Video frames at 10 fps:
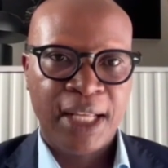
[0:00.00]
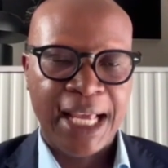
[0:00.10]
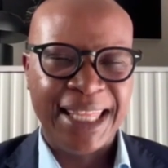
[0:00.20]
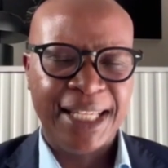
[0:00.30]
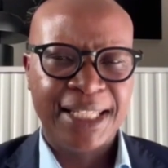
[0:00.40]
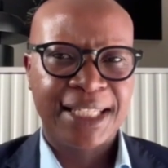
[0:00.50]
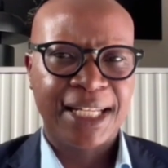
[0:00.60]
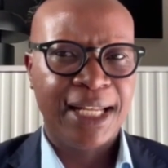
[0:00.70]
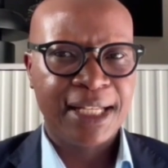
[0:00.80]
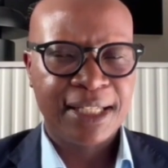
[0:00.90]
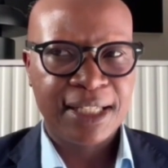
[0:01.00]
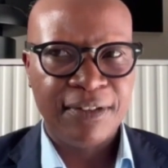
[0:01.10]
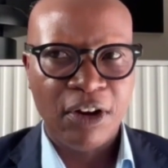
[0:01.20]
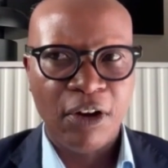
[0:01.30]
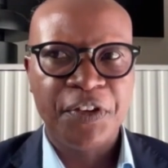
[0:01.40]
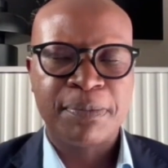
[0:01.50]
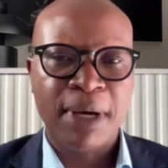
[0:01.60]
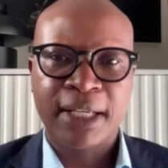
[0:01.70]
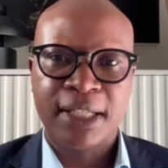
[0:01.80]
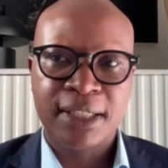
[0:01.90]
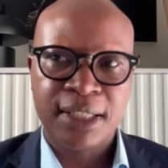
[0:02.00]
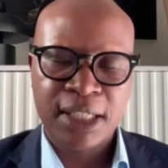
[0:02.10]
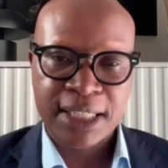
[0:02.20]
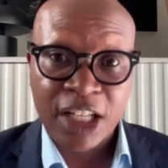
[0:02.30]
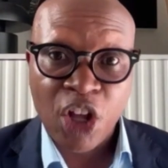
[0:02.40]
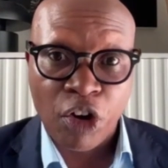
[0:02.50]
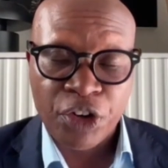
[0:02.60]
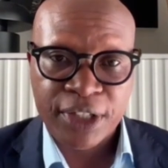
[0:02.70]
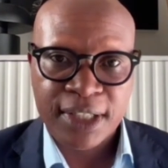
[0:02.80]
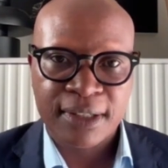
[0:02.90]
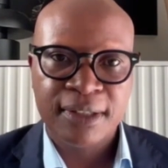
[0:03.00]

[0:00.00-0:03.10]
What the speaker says: And then select office market, still cautious,